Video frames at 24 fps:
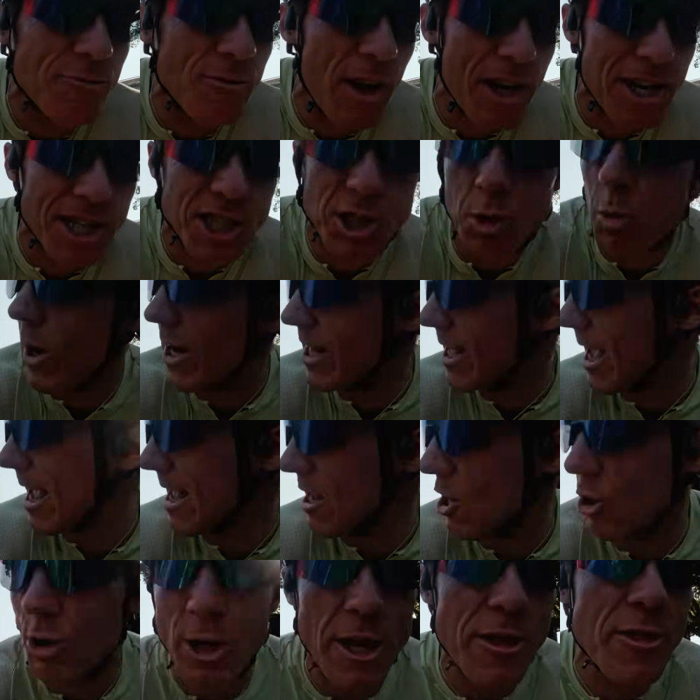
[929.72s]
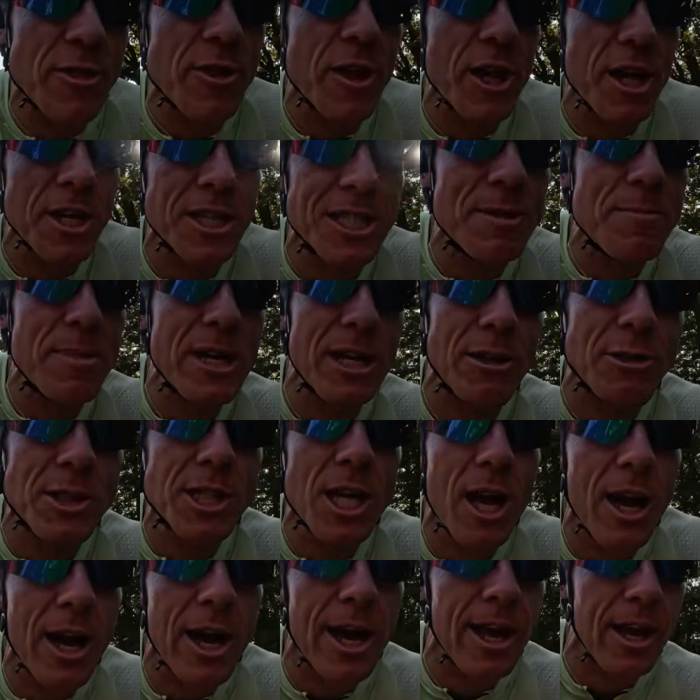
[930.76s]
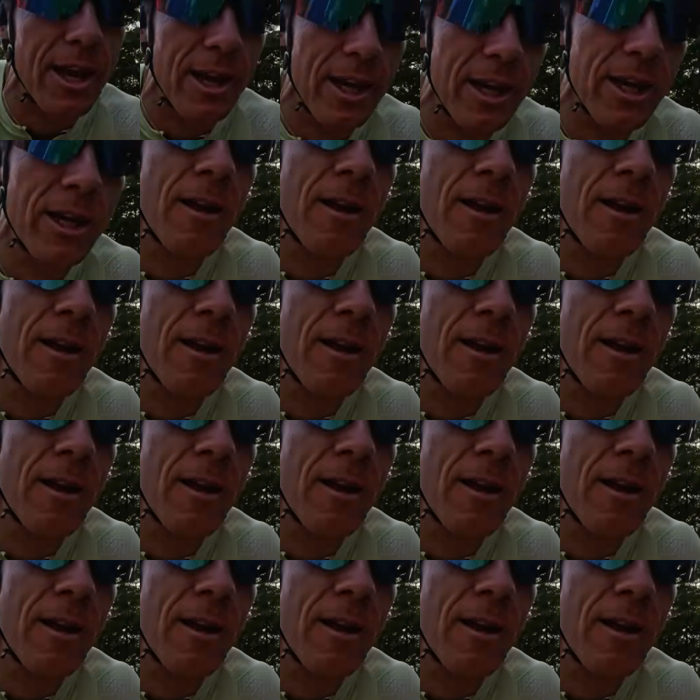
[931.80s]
run a 28 or a 30mm tire,